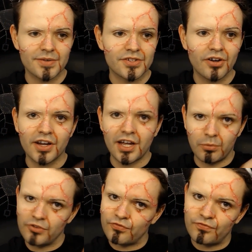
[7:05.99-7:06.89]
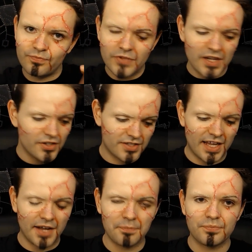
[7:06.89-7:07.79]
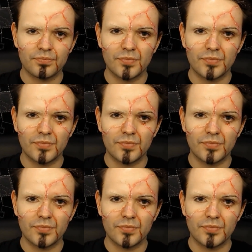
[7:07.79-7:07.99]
So it's got a couple of, just that